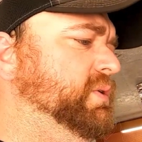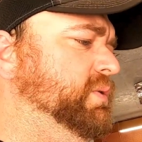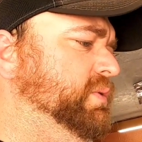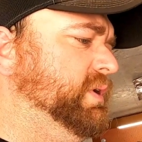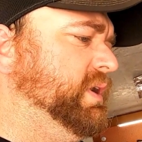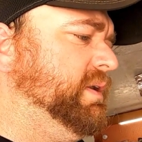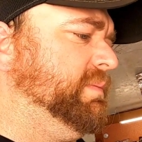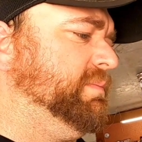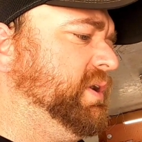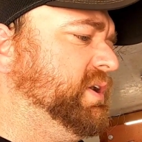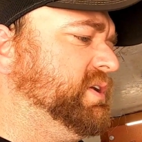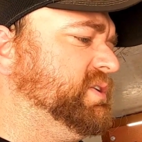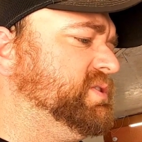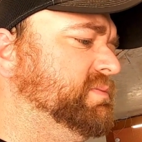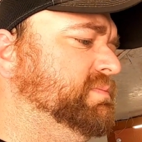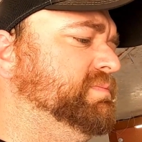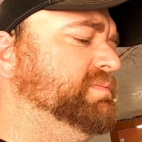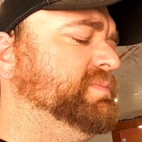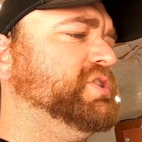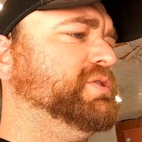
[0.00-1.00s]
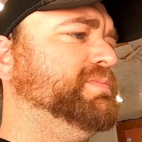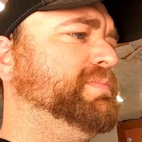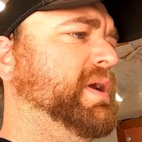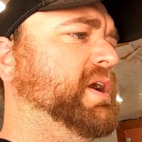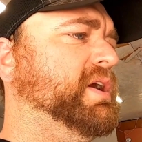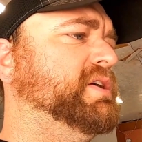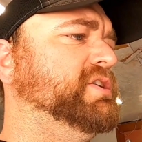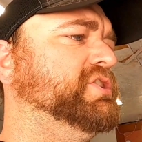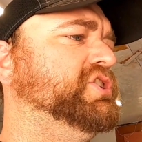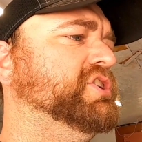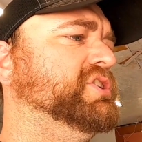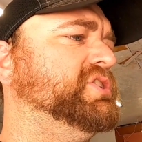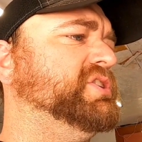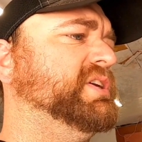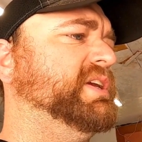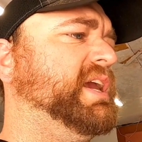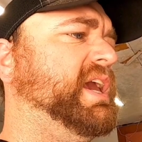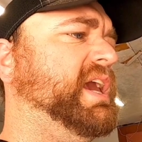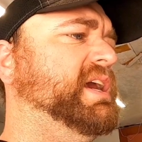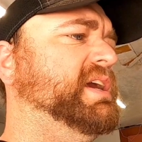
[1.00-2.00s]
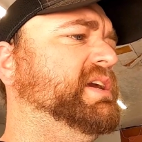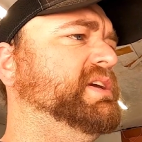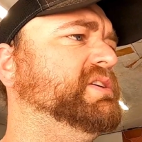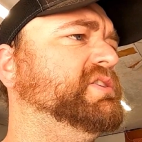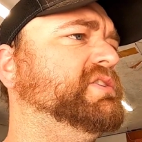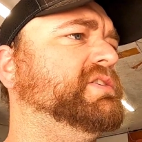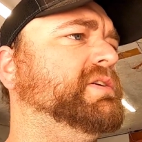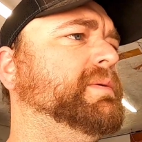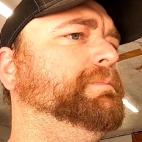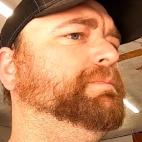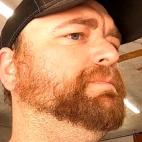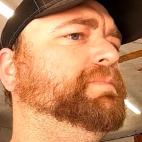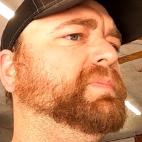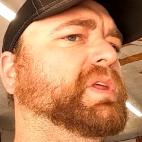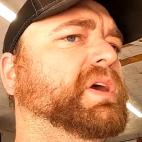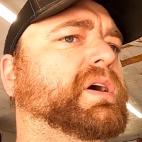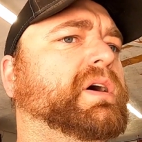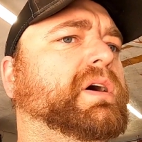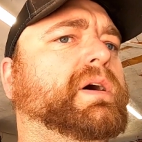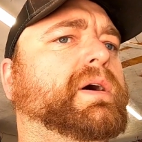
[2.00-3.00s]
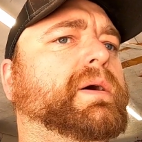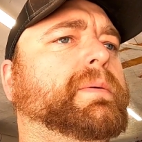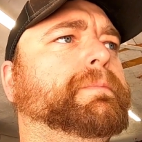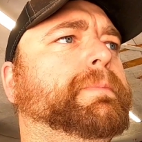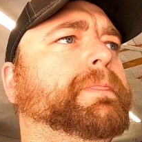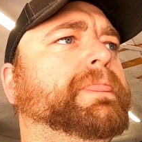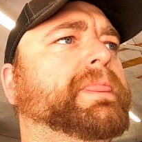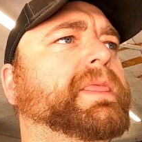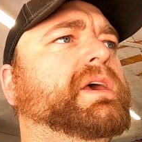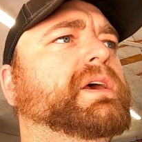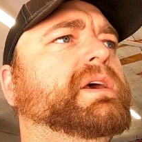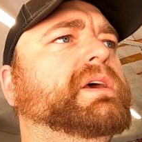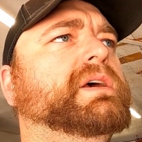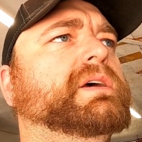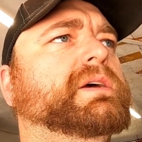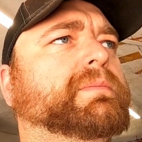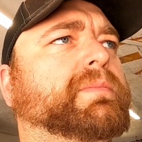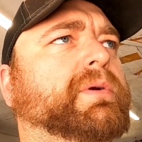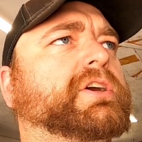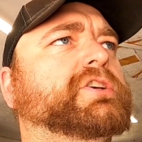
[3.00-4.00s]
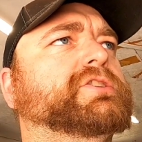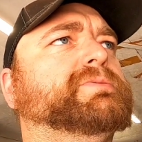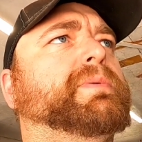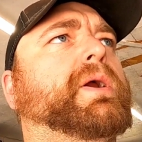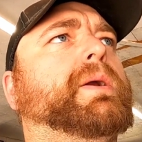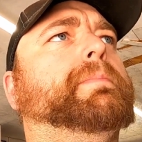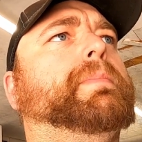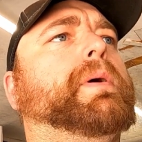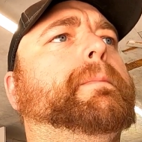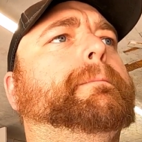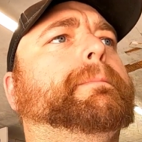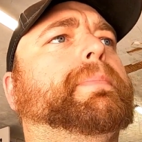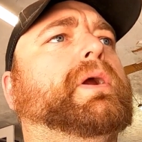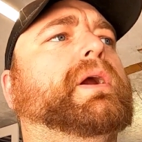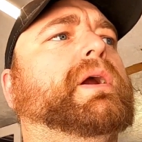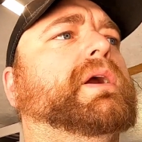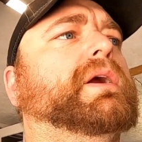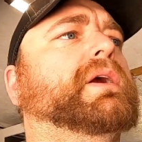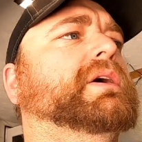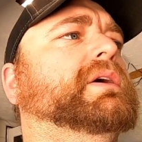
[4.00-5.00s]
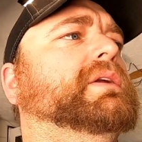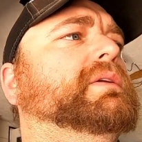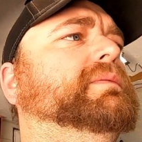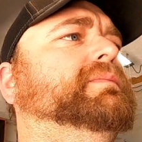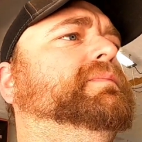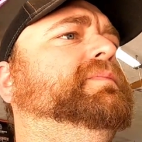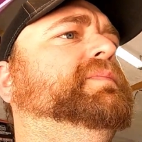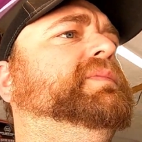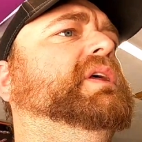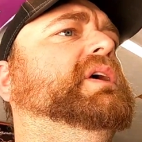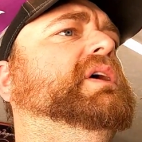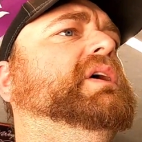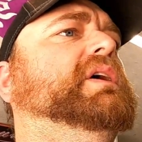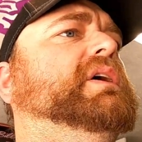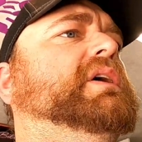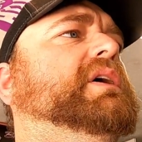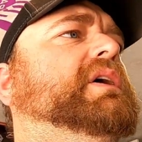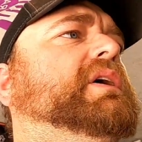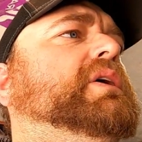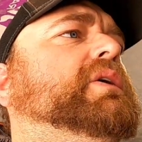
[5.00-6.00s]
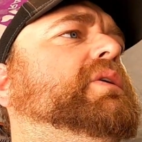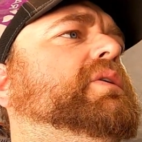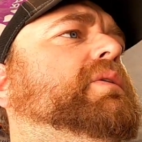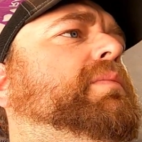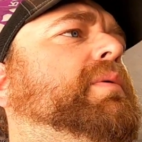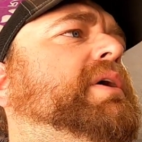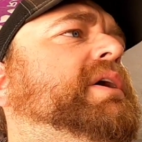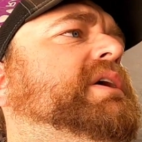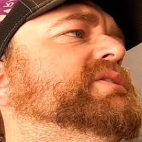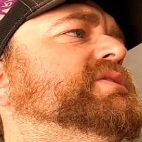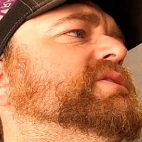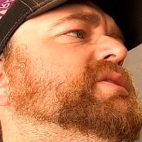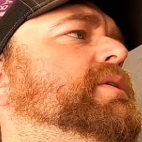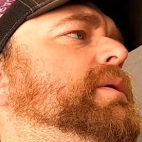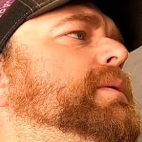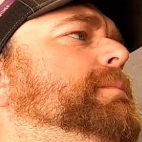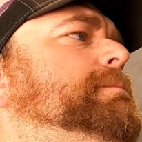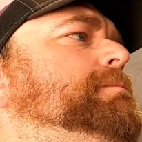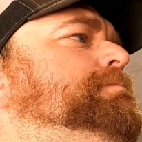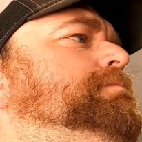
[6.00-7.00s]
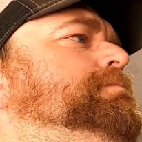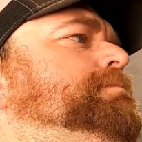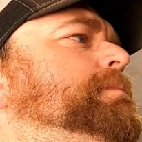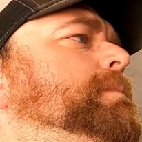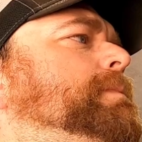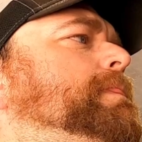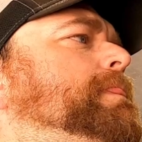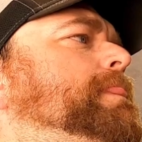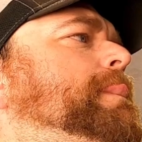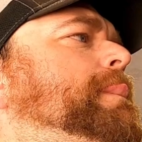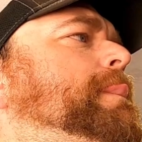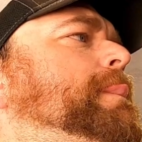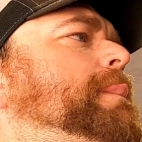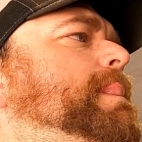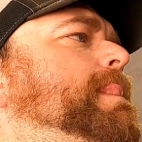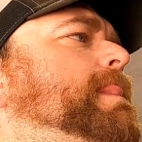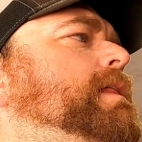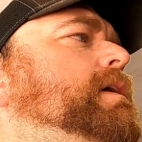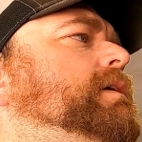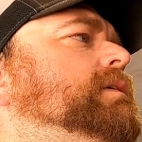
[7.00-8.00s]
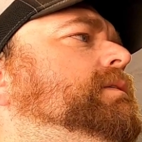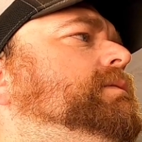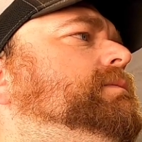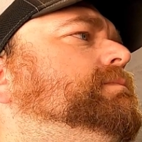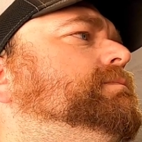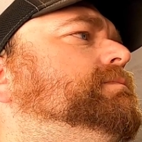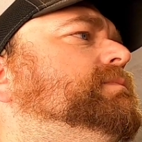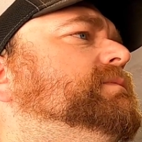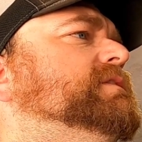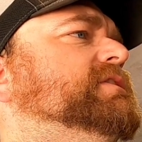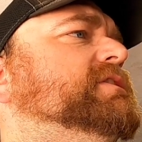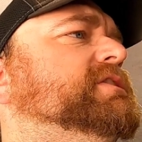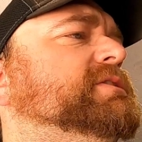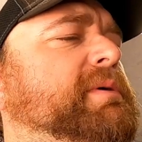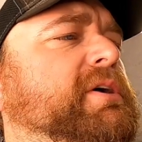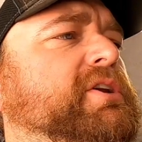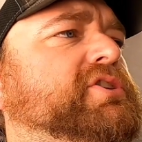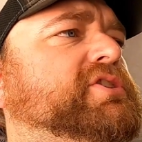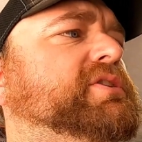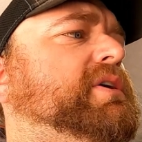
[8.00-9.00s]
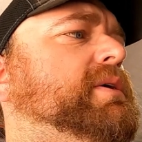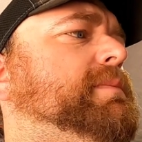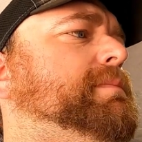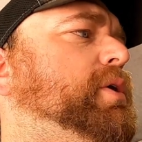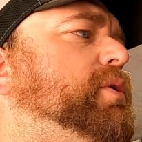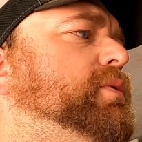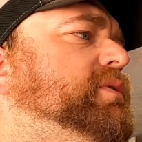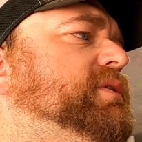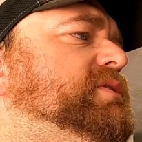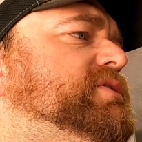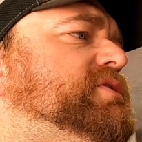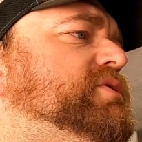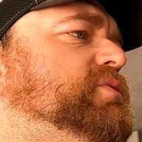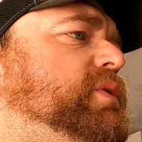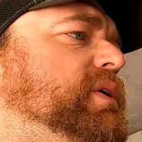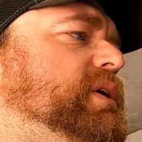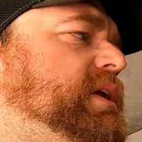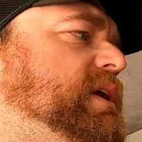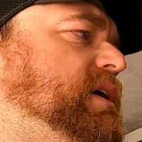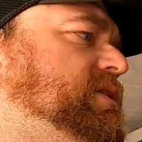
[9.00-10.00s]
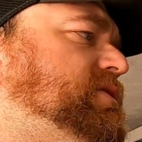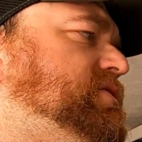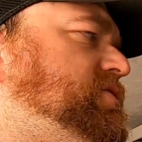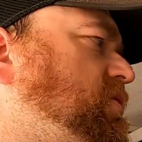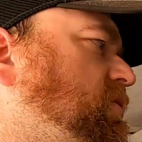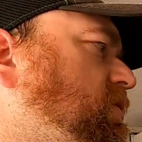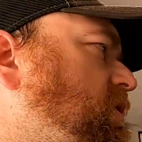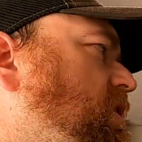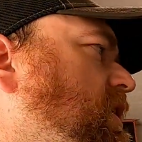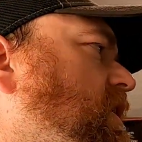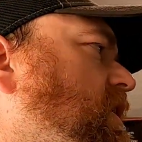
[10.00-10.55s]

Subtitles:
we gotta bring some spares just in case. Bring a spare bumper, and we'll bring some suspension components and whatnot, so